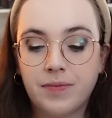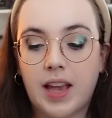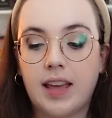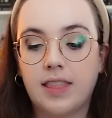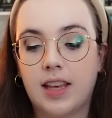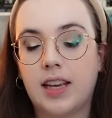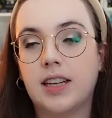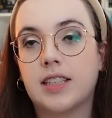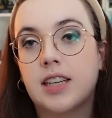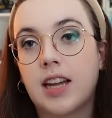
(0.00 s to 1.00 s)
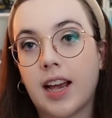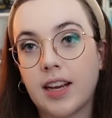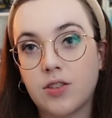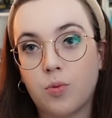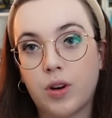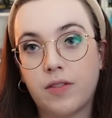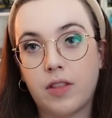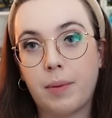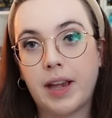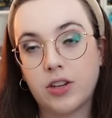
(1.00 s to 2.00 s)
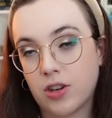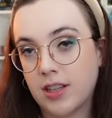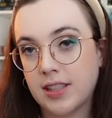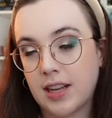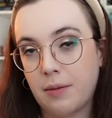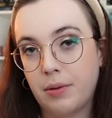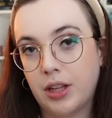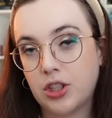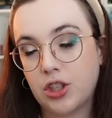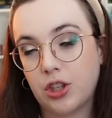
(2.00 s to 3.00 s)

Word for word: And then tonight, one of the Patreons that I'm pledged